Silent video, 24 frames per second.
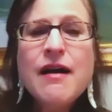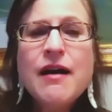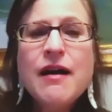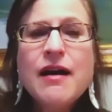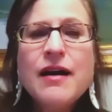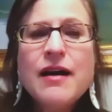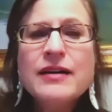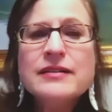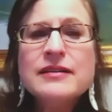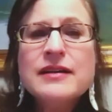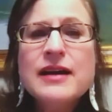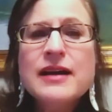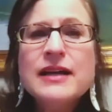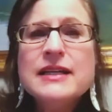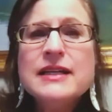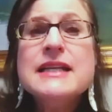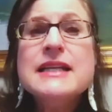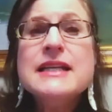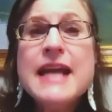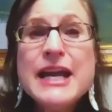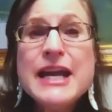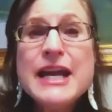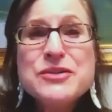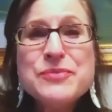online
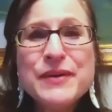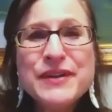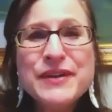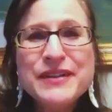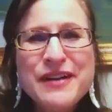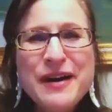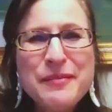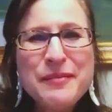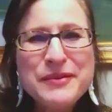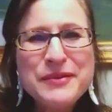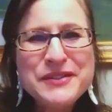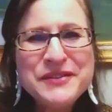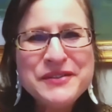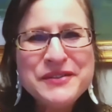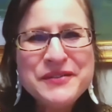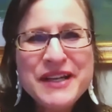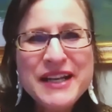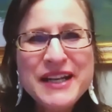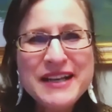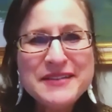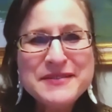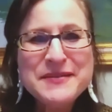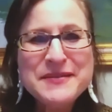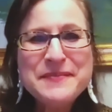engagement
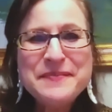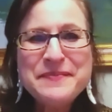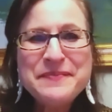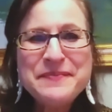opportunities.